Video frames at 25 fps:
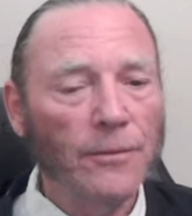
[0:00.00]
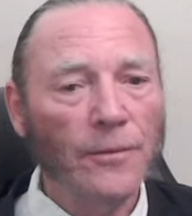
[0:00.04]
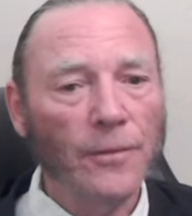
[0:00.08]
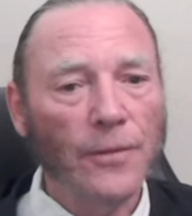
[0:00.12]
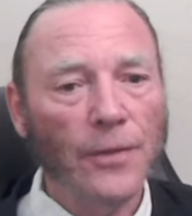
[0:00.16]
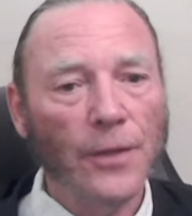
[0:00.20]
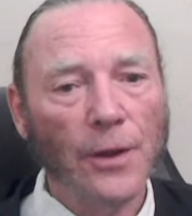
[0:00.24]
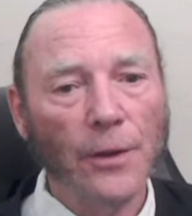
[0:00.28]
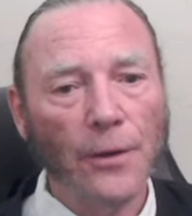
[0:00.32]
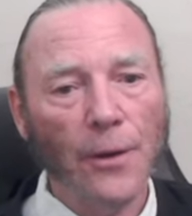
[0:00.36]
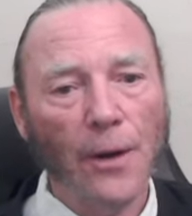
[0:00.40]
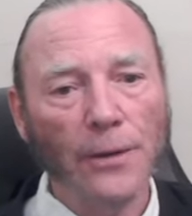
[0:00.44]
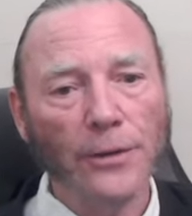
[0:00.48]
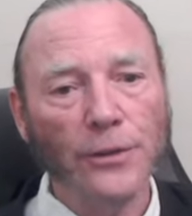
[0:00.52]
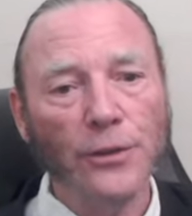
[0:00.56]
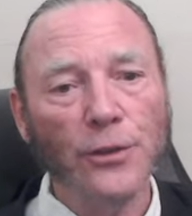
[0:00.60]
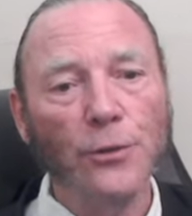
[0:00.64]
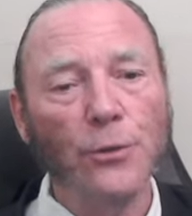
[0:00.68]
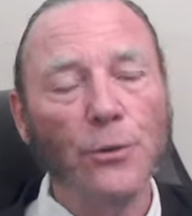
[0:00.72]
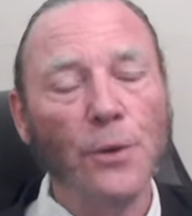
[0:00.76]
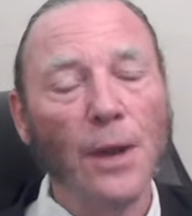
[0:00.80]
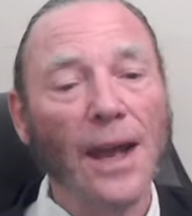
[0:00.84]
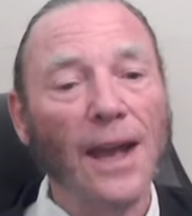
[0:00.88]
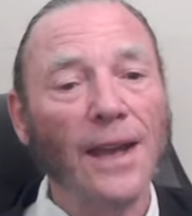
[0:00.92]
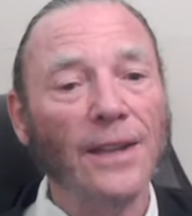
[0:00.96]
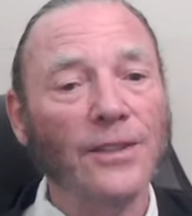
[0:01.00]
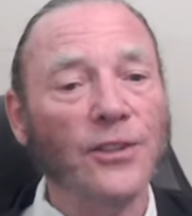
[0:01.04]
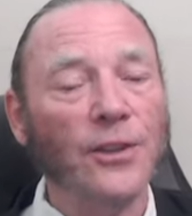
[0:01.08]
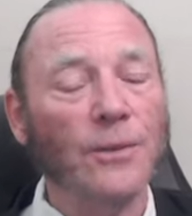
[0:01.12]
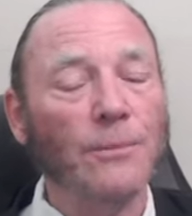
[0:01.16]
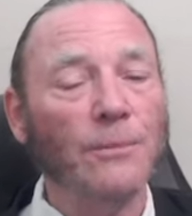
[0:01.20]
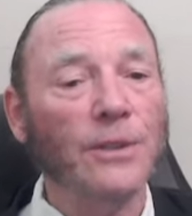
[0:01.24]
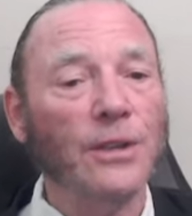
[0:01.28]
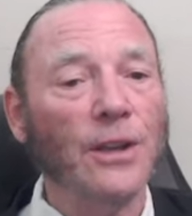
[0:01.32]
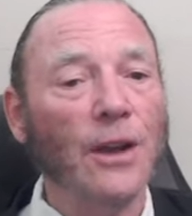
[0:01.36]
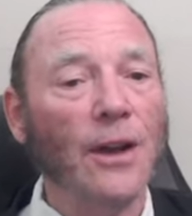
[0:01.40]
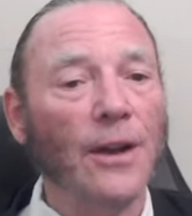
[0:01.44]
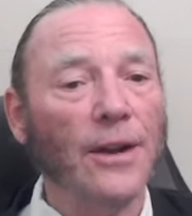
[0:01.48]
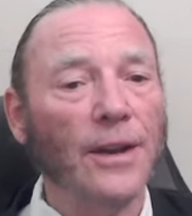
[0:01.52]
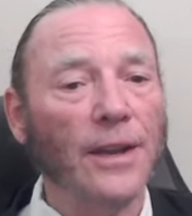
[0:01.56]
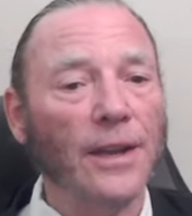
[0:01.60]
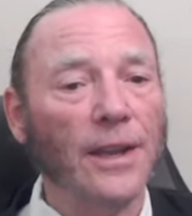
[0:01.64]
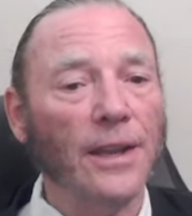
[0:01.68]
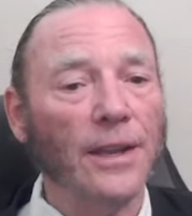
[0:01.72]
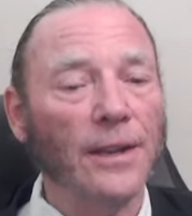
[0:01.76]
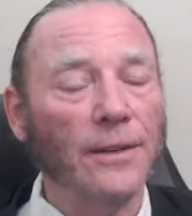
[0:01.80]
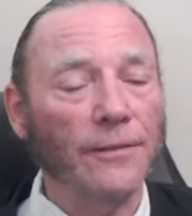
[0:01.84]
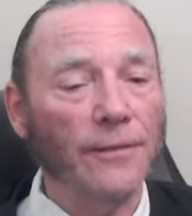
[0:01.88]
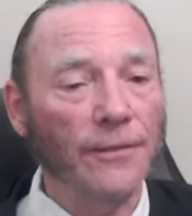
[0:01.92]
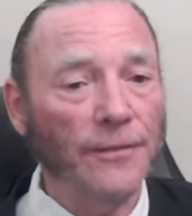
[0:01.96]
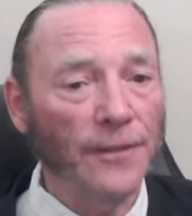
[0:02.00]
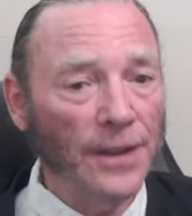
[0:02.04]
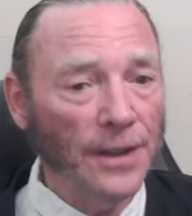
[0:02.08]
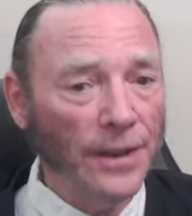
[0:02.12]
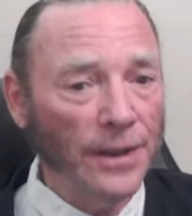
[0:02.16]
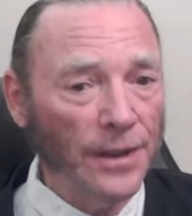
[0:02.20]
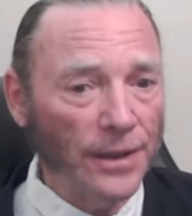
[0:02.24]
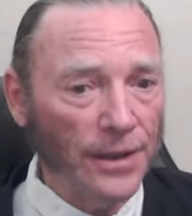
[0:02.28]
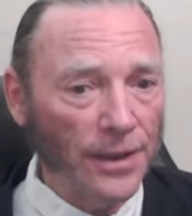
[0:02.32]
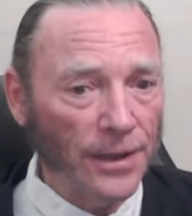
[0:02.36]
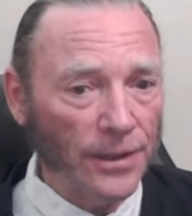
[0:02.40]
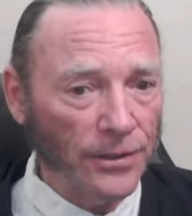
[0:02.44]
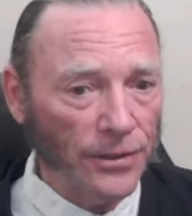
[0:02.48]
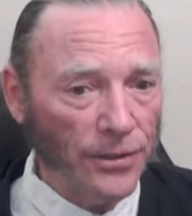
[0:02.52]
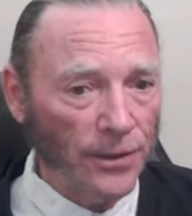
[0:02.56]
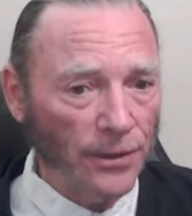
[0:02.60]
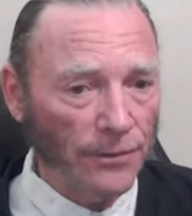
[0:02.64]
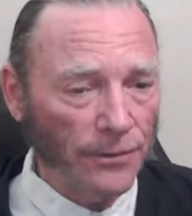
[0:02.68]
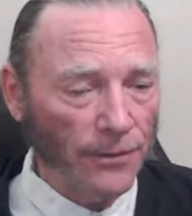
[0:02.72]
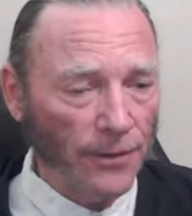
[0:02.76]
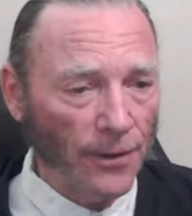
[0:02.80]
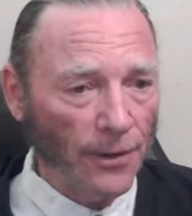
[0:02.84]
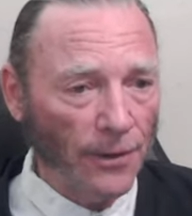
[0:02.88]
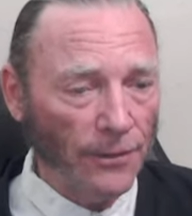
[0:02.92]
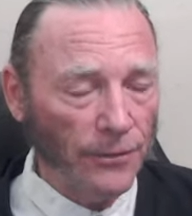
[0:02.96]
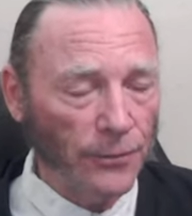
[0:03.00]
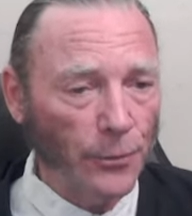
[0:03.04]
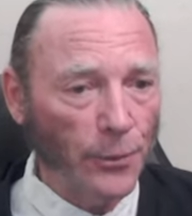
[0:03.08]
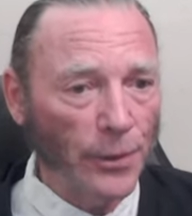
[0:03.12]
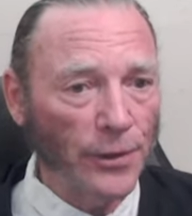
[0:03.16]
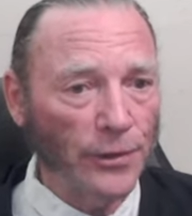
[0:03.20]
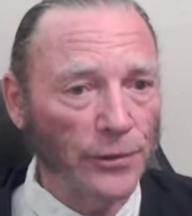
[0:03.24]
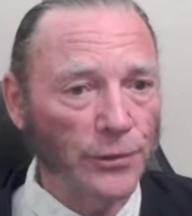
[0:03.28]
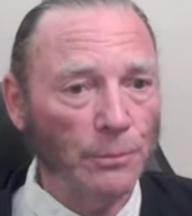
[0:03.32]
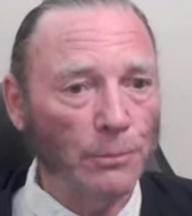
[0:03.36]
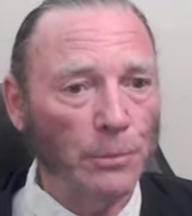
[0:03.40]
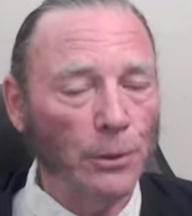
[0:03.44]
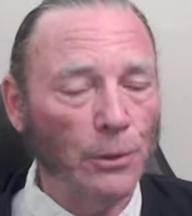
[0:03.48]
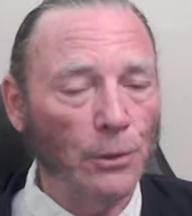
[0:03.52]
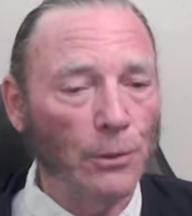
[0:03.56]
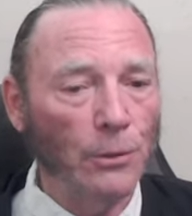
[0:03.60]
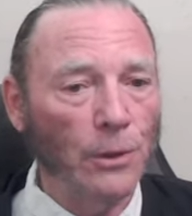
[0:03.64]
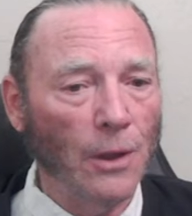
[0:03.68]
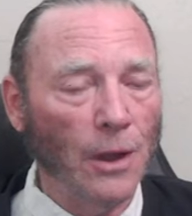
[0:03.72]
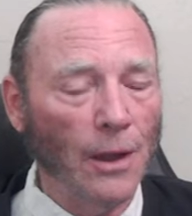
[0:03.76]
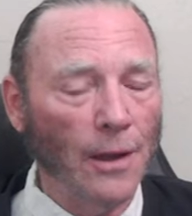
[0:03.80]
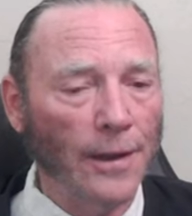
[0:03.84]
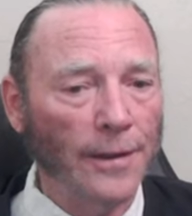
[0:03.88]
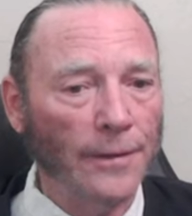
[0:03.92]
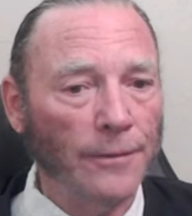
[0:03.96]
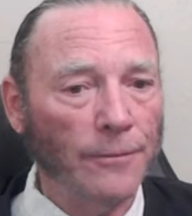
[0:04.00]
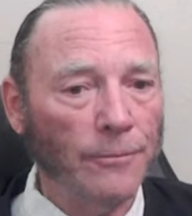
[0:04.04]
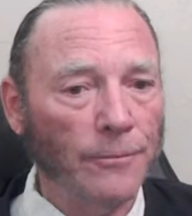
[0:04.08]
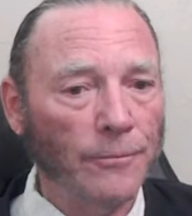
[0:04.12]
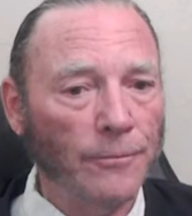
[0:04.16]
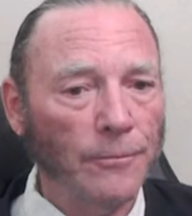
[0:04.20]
There are two asymptotic infinities involved with this blue line.